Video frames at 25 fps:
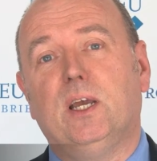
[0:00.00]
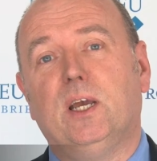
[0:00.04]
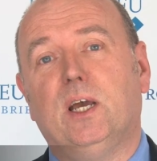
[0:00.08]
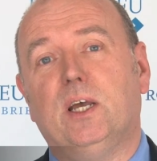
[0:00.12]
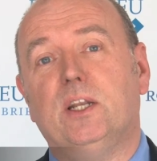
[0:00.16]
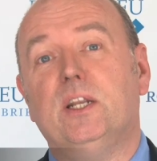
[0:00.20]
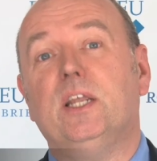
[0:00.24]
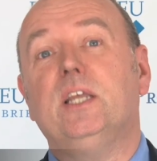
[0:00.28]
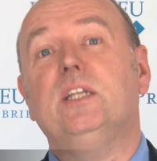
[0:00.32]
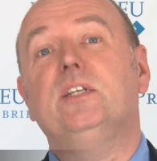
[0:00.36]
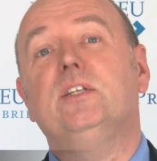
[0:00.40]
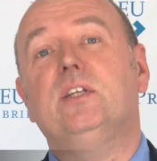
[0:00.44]
an
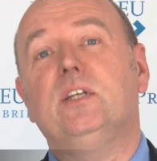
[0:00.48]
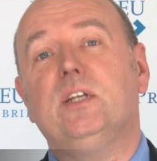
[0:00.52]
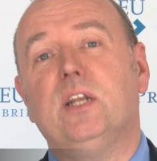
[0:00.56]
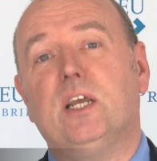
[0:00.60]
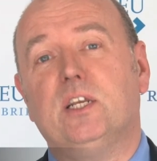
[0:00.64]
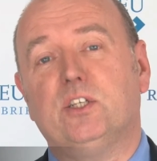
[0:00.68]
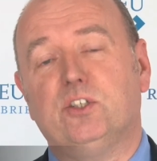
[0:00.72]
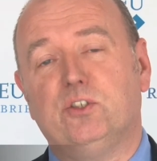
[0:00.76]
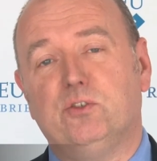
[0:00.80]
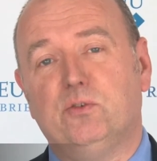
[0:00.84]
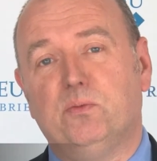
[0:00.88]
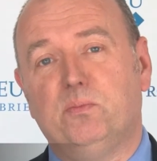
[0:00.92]

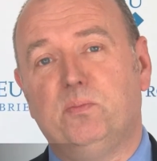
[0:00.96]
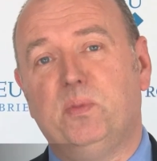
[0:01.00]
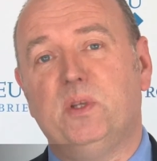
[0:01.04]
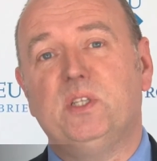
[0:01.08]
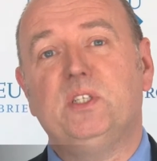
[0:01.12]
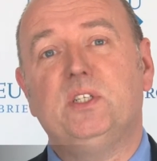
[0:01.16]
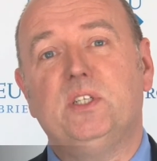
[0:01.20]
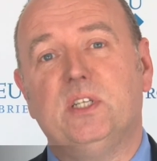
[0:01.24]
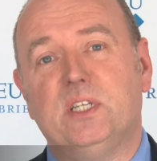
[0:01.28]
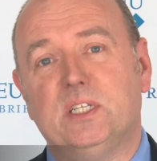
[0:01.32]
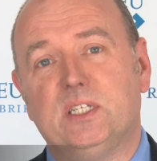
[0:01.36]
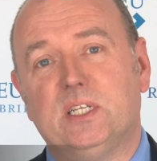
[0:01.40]
international
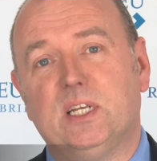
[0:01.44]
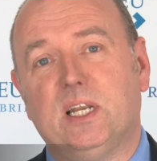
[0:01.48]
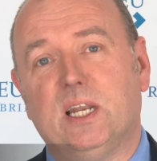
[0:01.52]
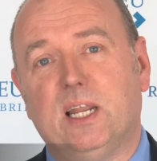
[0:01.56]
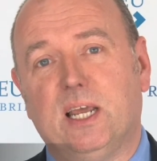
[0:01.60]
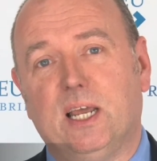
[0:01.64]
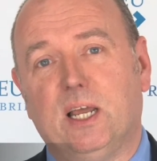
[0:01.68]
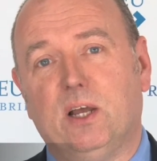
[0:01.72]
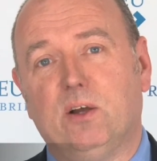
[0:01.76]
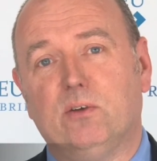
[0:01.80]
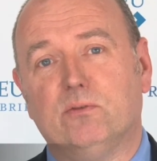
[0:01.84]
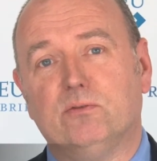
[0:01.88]
business
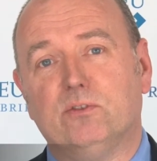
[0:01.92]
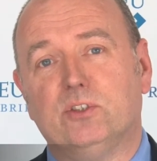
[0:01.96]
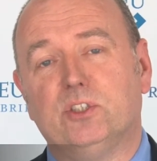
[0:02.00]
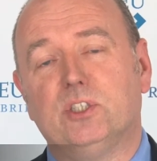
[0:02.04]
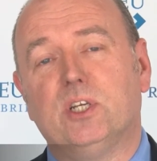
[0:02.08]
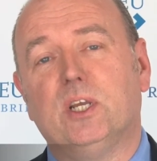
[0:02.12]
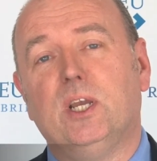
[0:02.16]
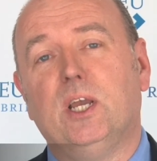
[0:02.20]
lounge,